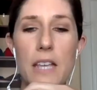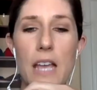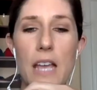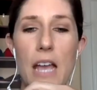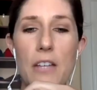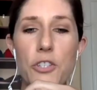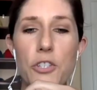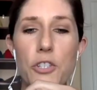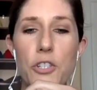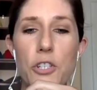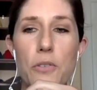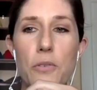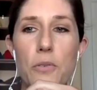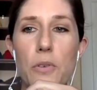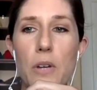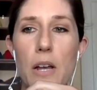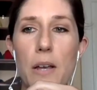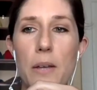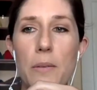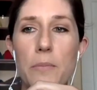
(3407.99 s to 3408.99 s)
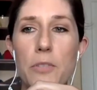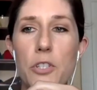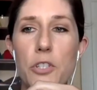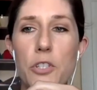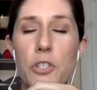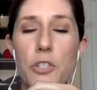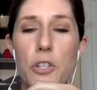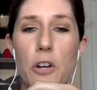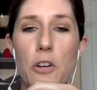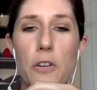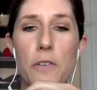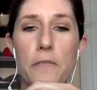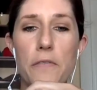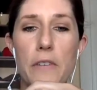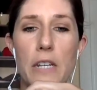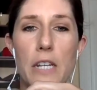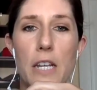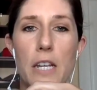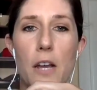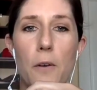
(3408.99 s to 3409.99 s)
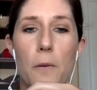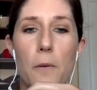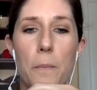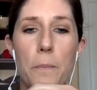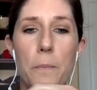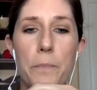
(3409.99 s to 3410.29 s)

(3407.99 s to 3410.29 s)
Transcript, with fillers: asked you um, to start your video.